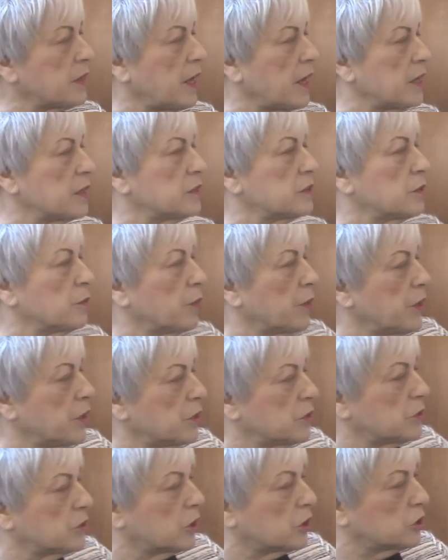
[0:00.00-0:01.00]
case, we
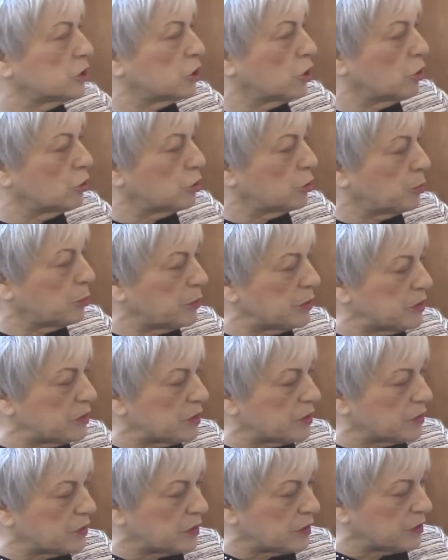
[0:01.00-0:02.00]
used our shoulder
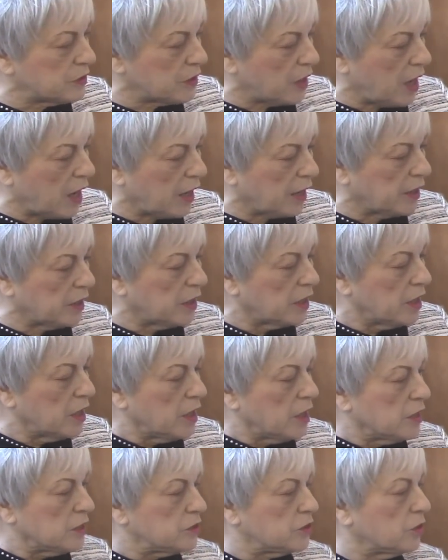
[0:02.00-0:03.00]
princess design
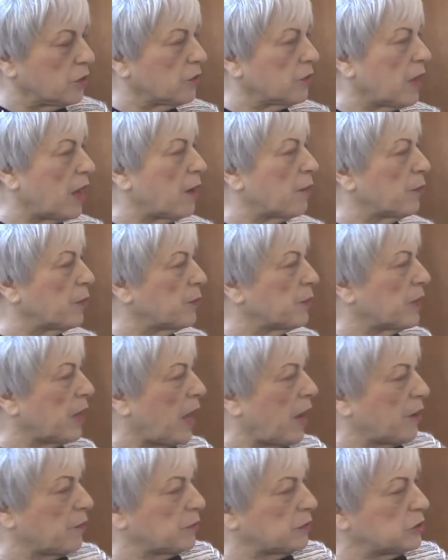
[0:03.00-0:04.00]
so that we would
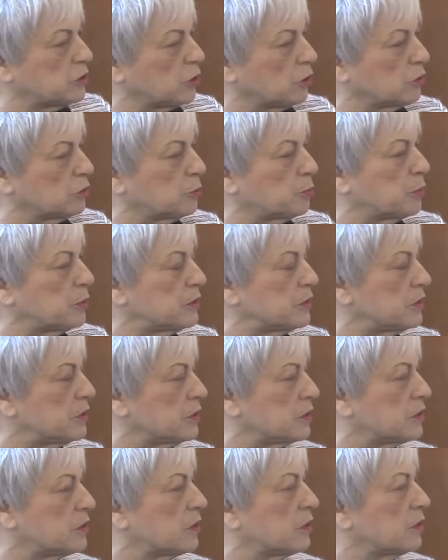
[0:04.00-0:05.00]
have a shoulder
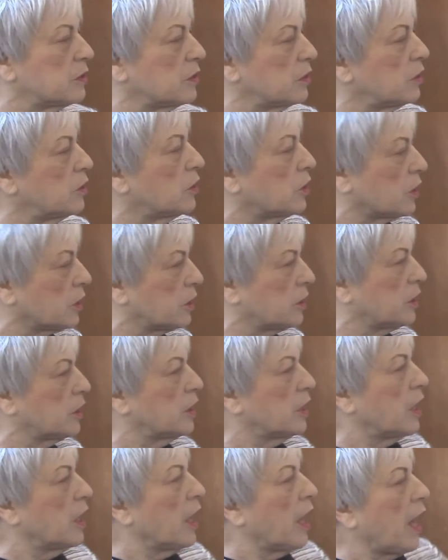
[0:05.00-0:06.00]
princess look.